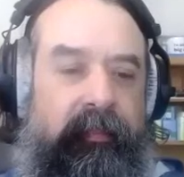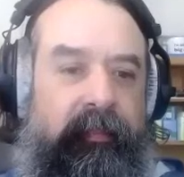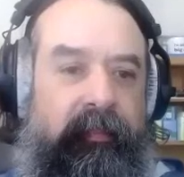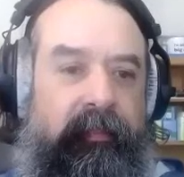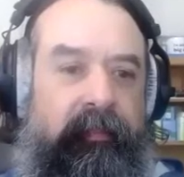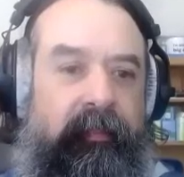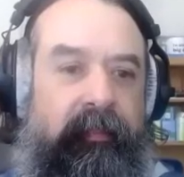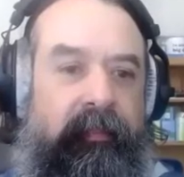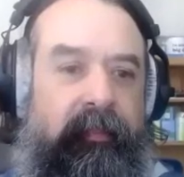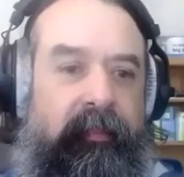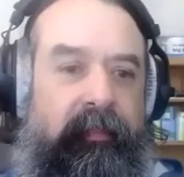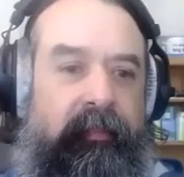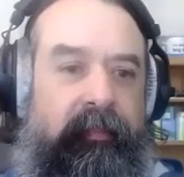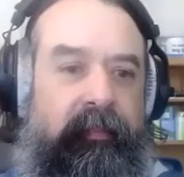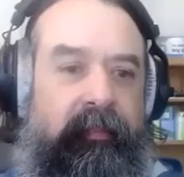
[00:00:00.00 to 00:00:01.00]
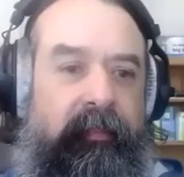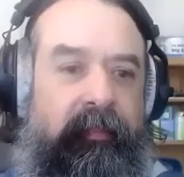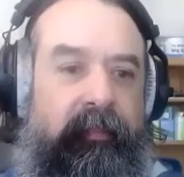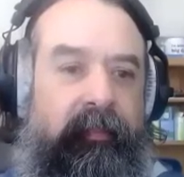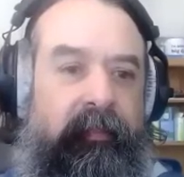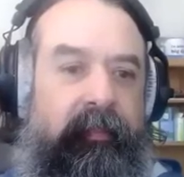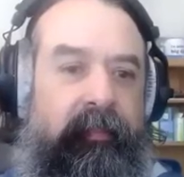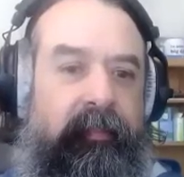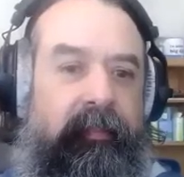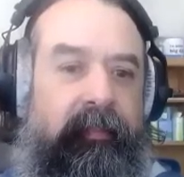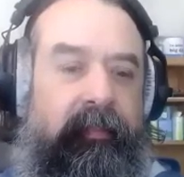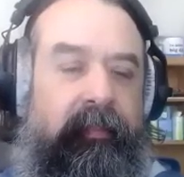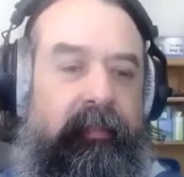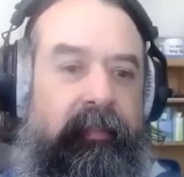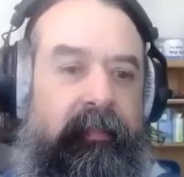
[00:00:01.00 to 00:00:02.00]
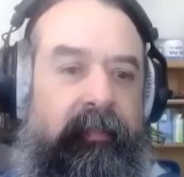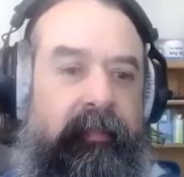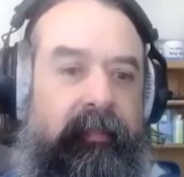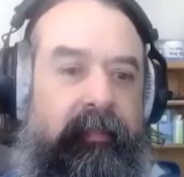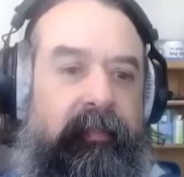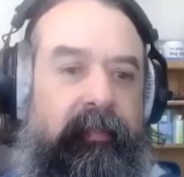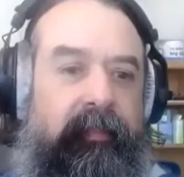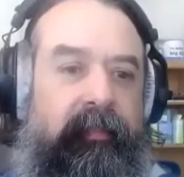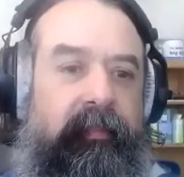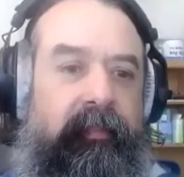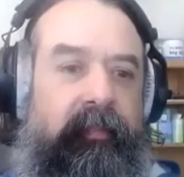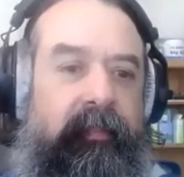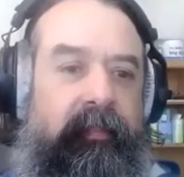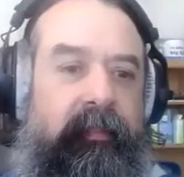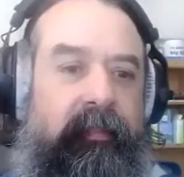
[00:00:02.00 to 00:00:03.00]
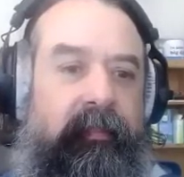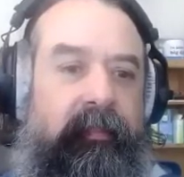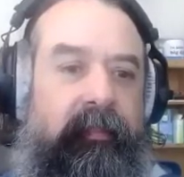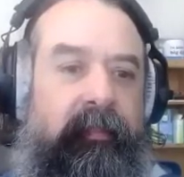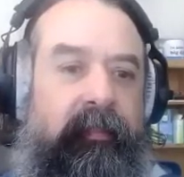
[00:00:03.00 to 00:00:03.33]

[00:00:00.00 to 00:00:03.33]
[no speech]